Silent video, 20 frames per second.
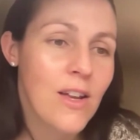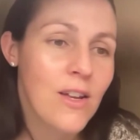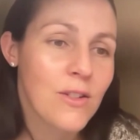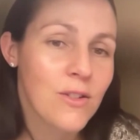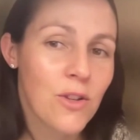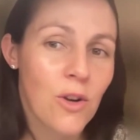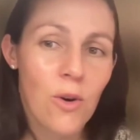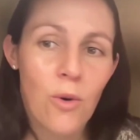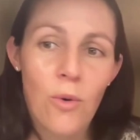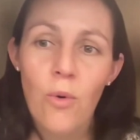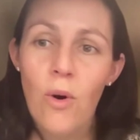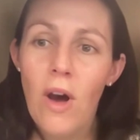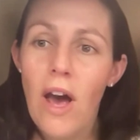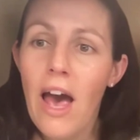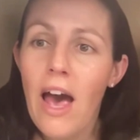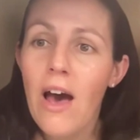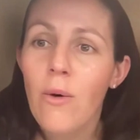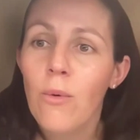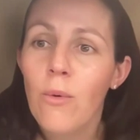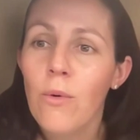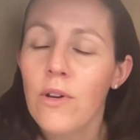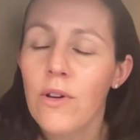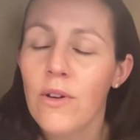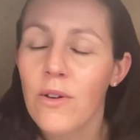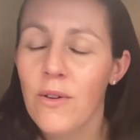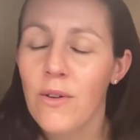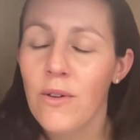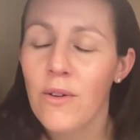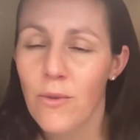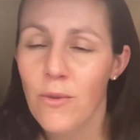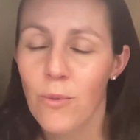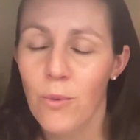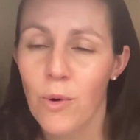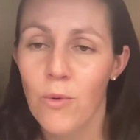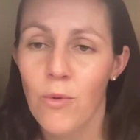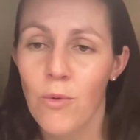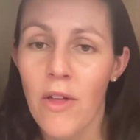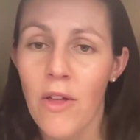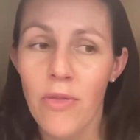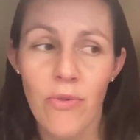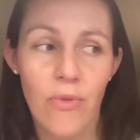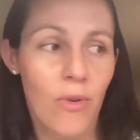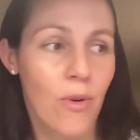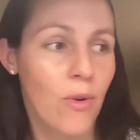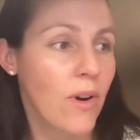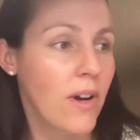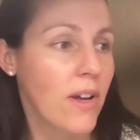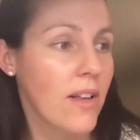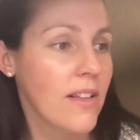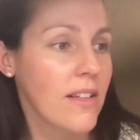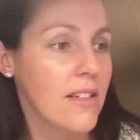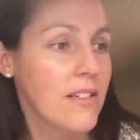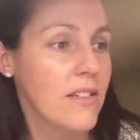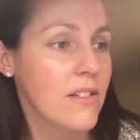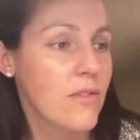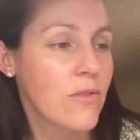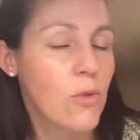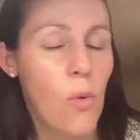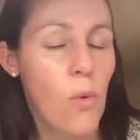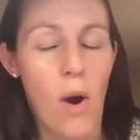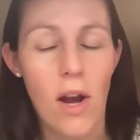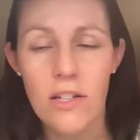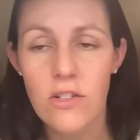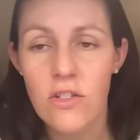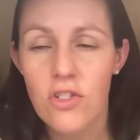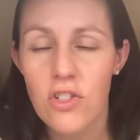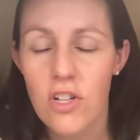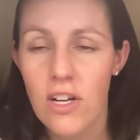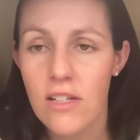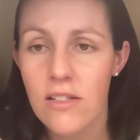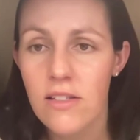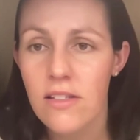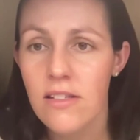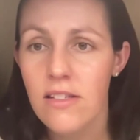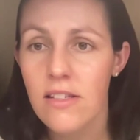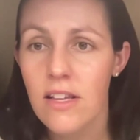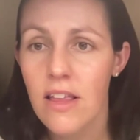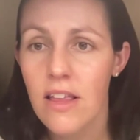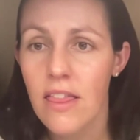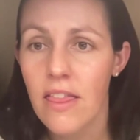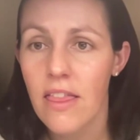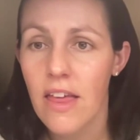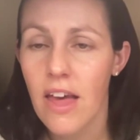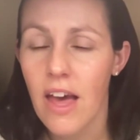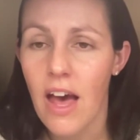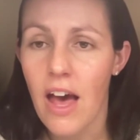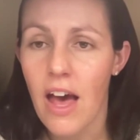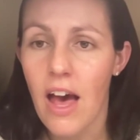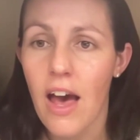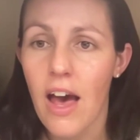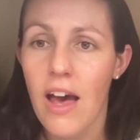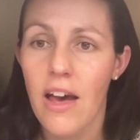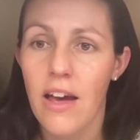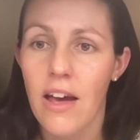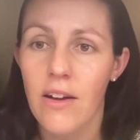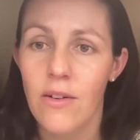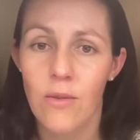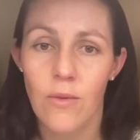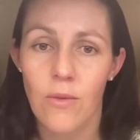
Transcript: So we'll run through a list of questions that